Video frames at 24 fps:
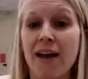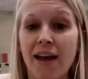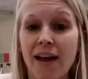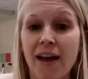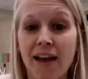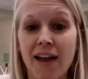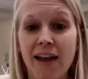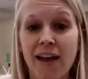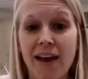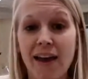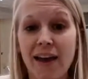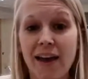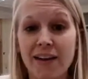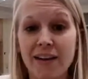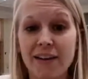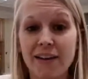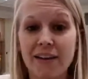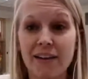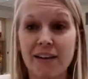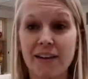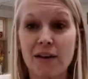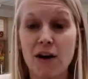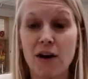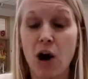And
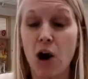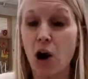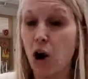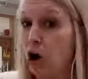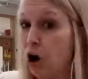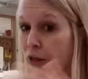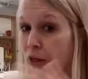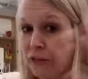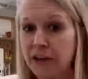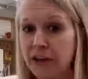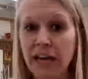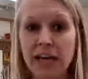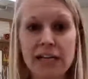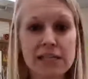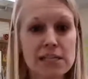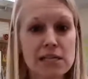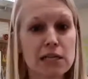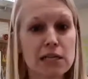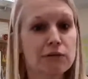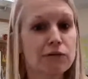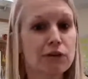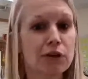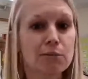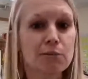all the kids in
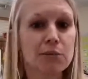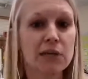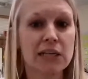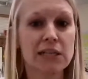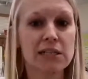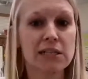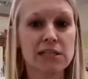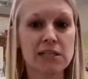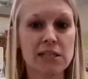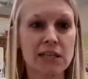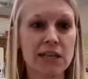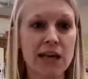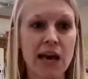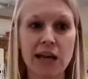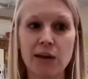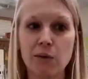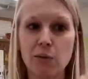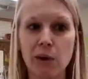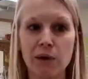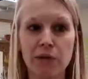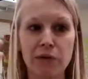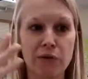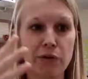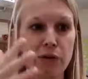the room can see that,
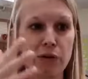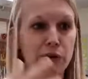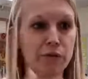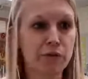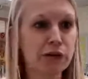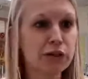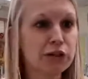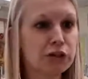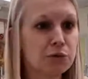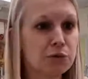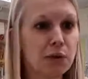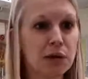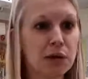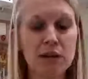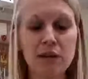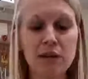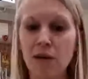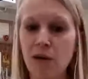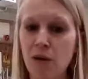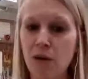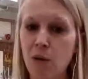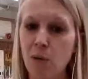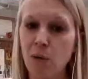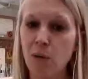whether they're
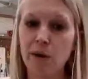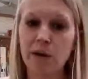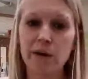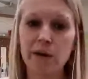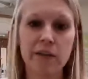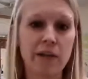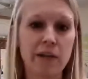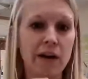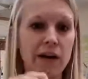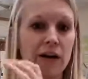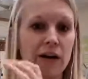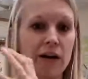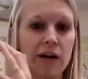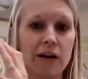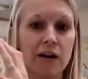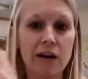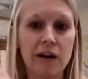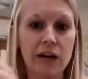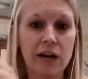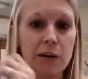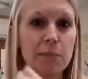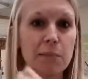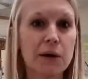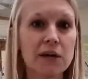virtual or they're
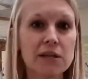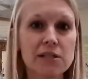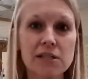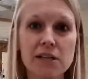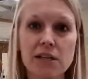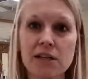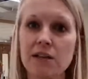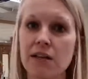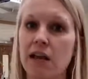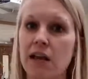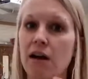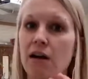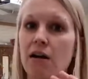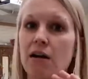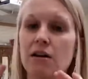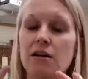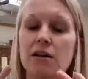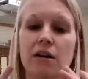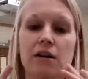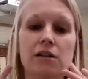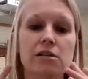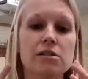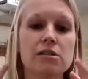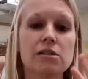in person, they all
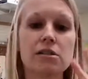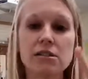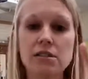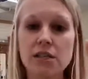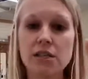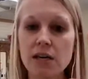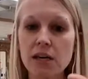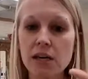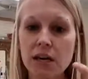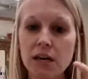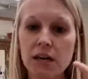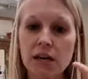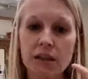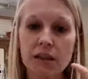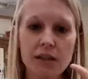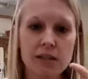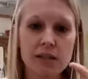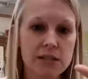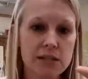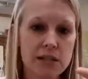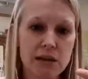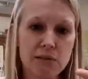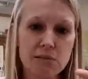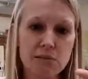are seeing the
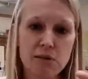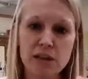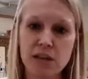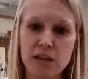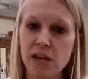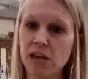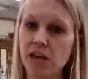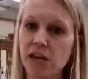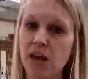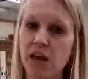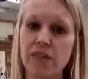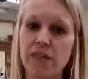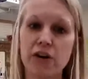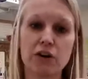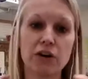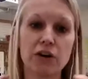same thing and they're